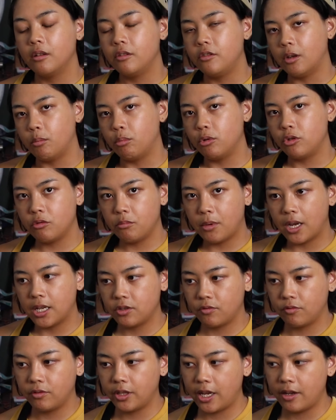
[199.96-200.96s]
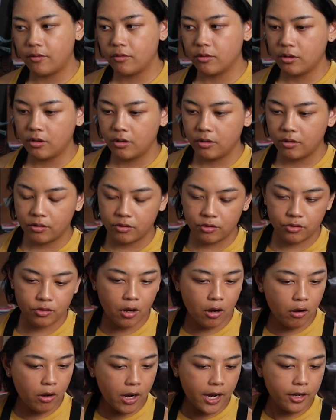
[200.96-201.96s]
temperature masks flavor.
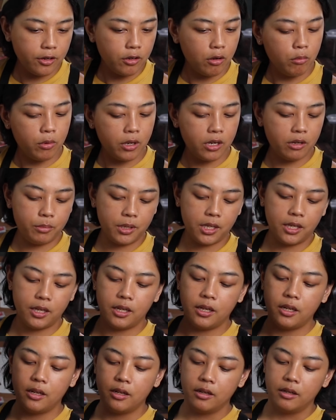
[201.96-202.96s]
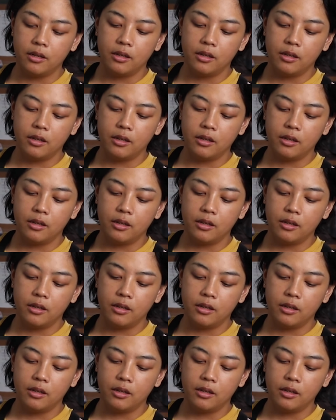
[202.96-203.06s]
So I don't want to be